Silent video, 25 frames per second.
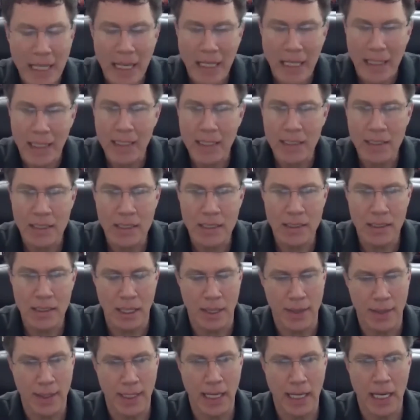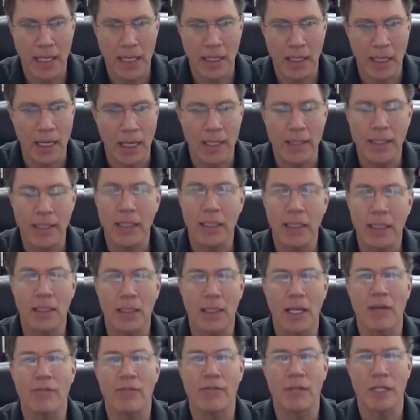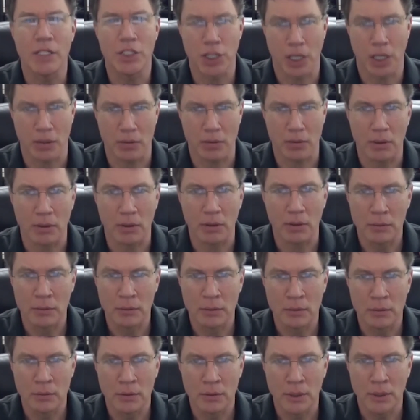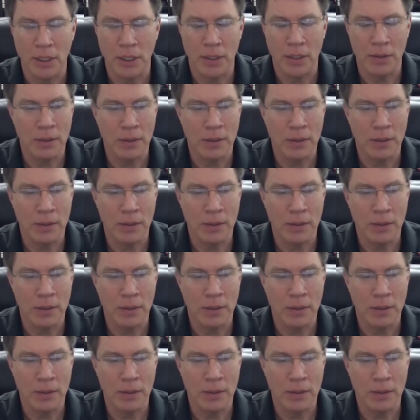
and this is the thing I think in life in general, you know,